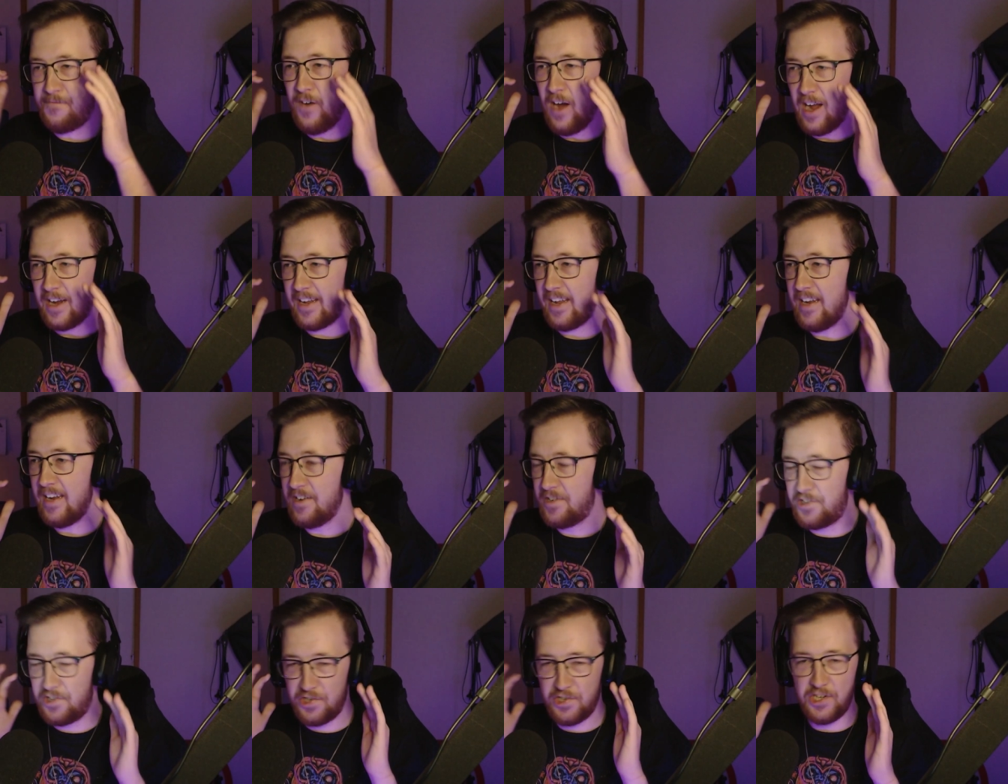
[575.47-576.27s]
fucking
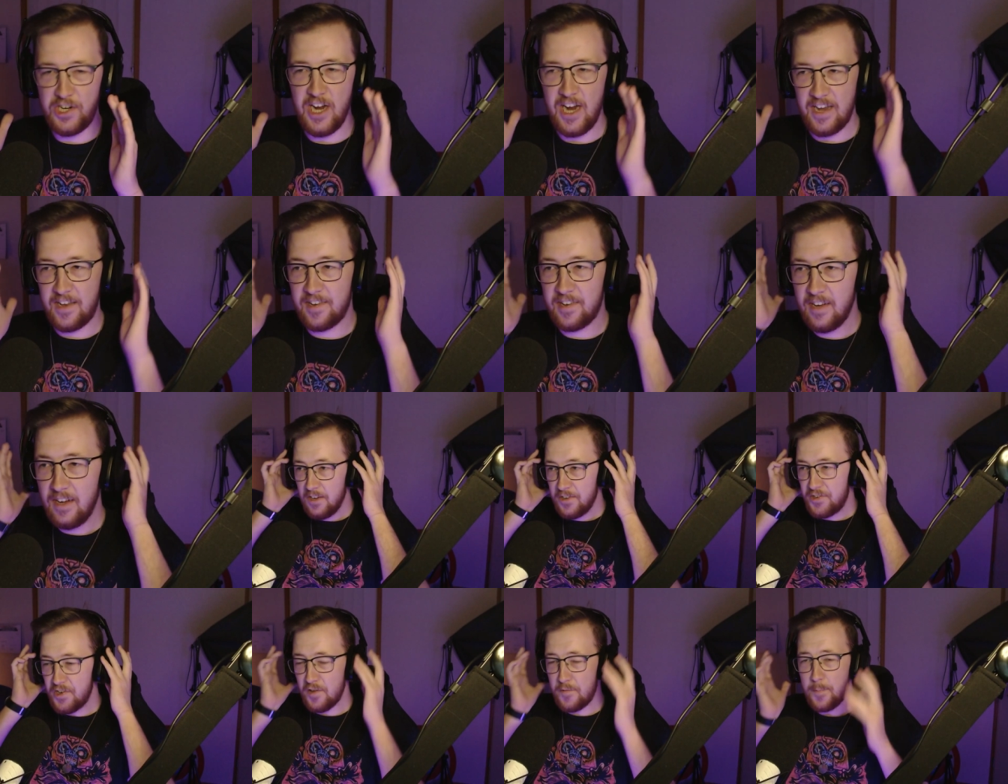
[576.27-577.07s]
shit.
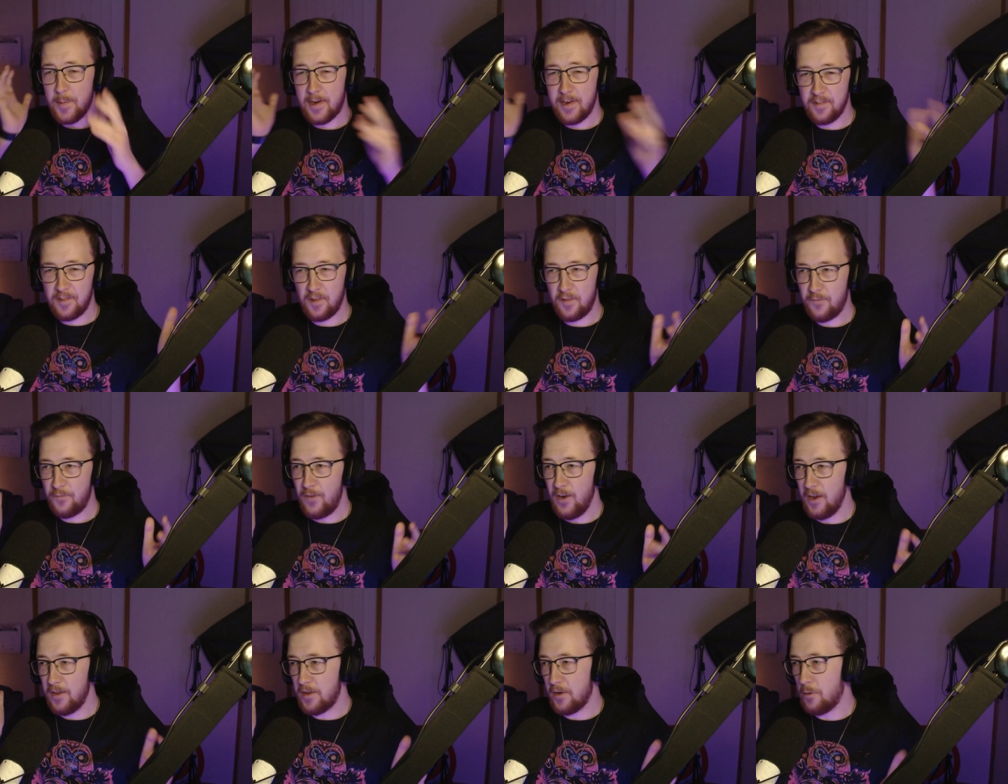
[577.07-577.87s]
Just because it's
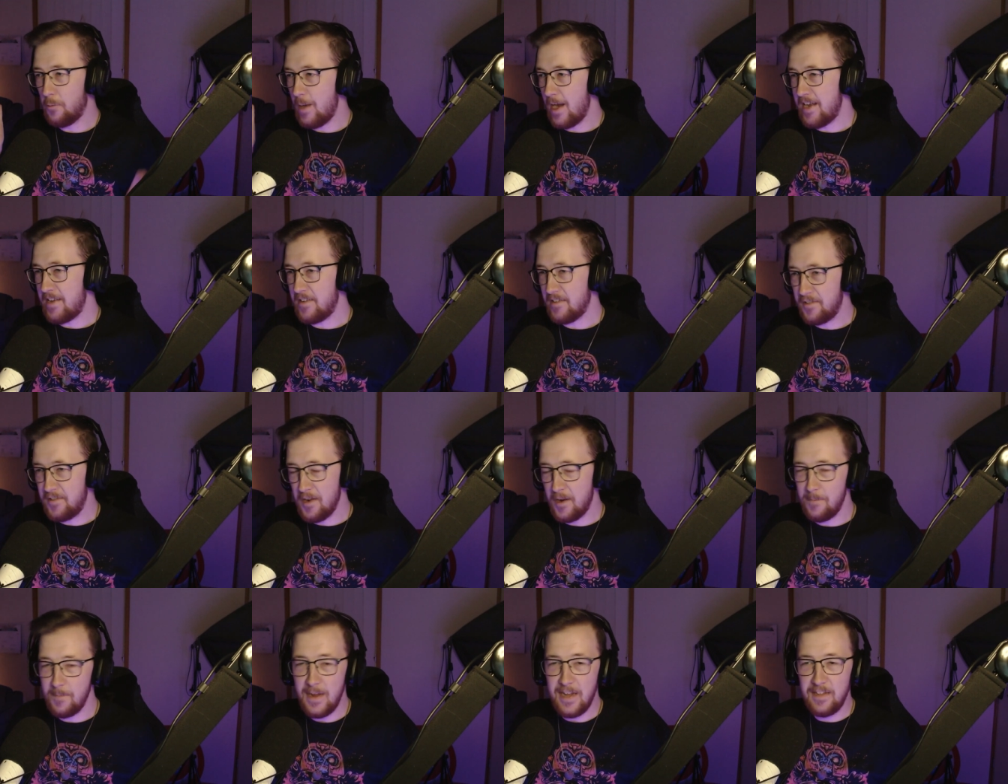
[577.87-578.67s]
further away does
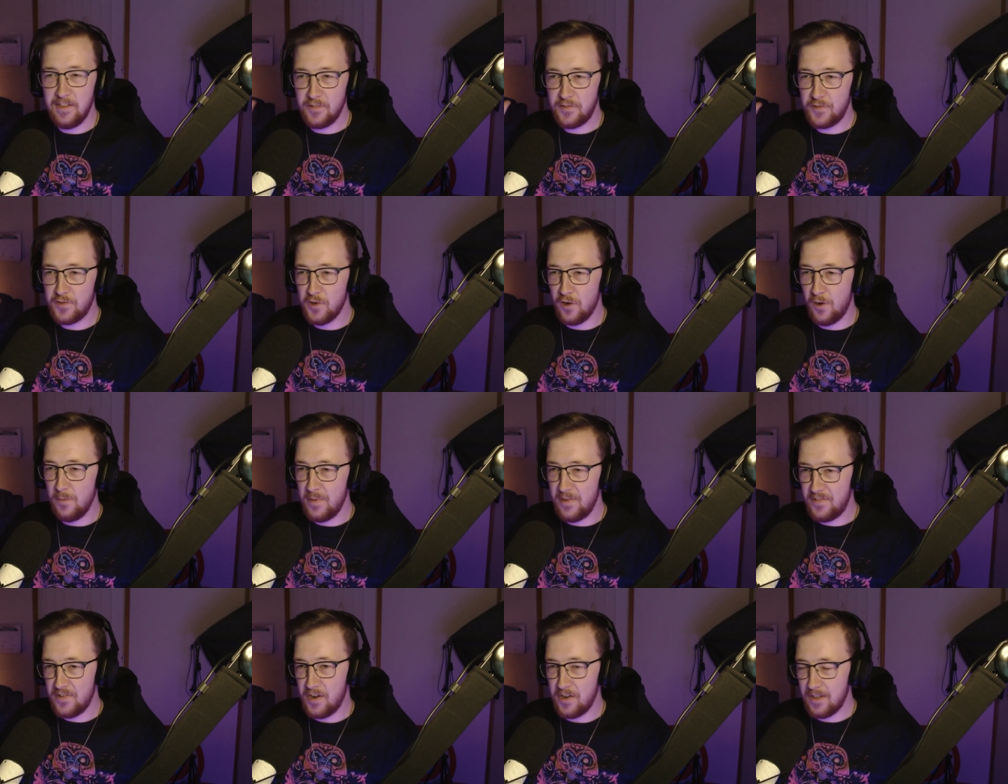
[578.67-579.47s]
not mean the storm
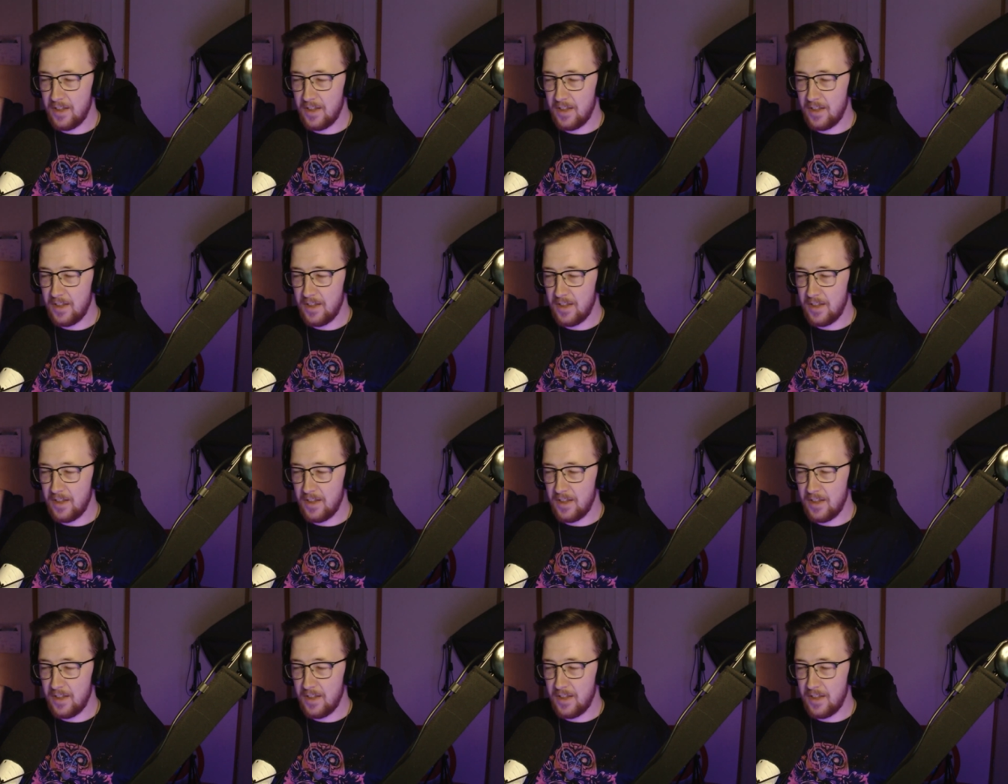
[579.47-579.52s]
is not